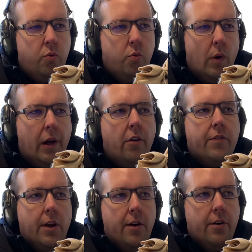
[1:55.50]
12
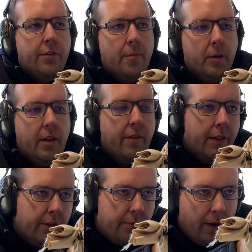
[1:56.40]
yards, I believe,
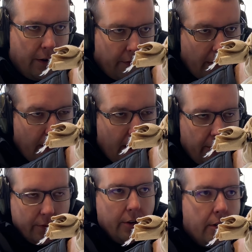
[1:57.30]
on this range right now,
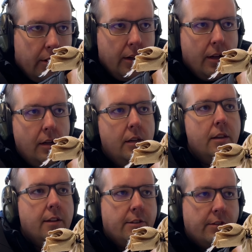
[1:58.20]
so
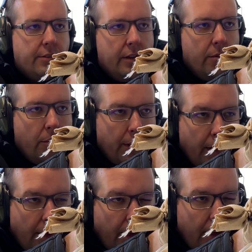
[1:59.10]
let's just see what we
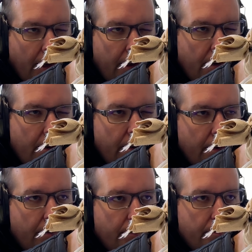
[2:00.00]
can get. I'm
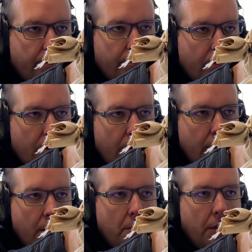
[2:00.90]

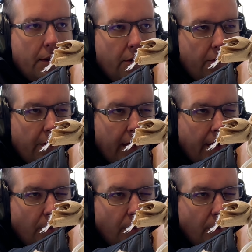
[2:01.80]
gonna go for that